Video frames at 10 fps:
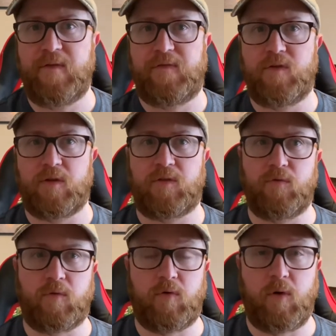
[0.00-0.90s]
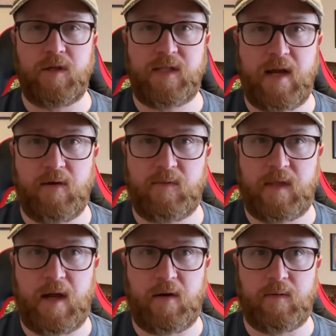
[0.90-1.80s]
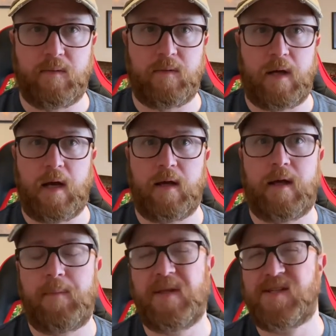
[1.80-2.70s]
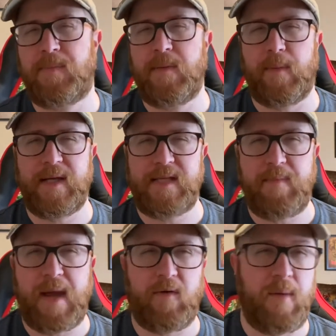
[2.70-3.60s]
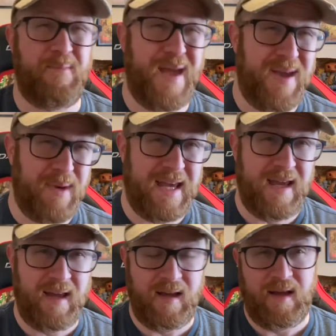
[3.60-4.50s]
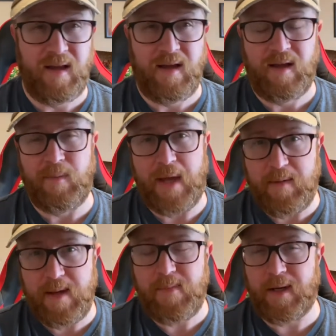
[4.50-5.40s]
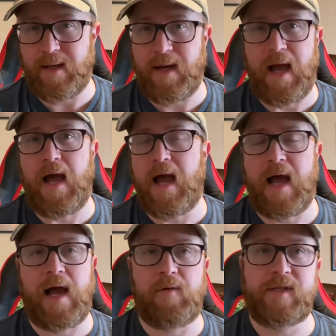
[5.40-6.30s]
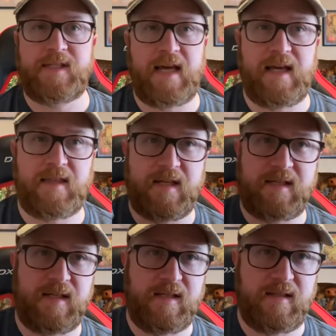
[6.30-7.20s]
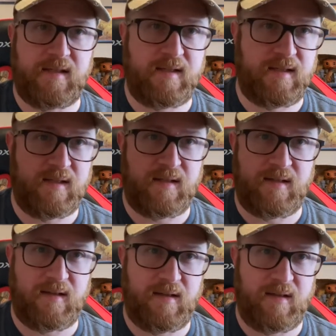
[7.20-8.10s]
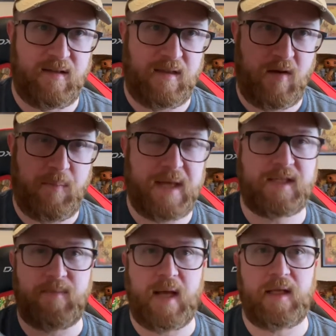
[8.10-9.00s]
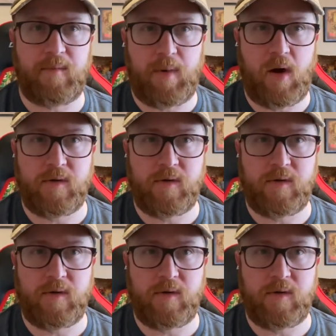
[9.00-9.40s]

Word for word: If you look through across their their, uh, I mean, some people might say Bay Rum maybe, maybe, but I, I would say that this is their best smelling bar of